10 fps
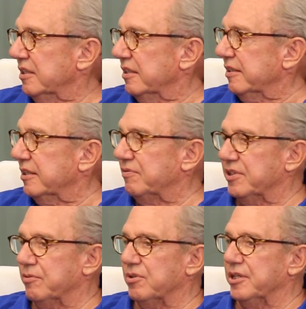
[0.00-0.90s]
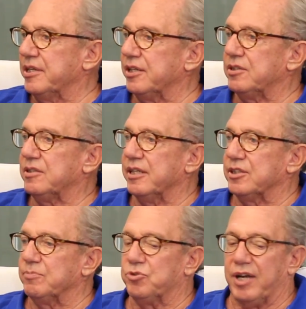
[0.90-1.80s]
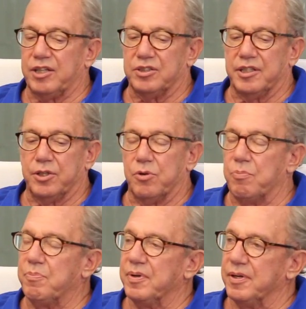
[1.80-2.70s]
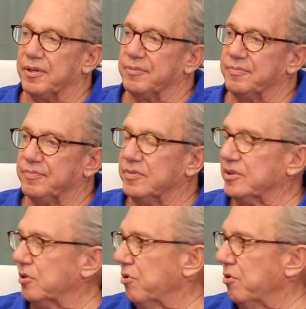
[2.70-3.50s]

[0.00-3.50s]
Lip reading: and then if they really get some traction, they'll go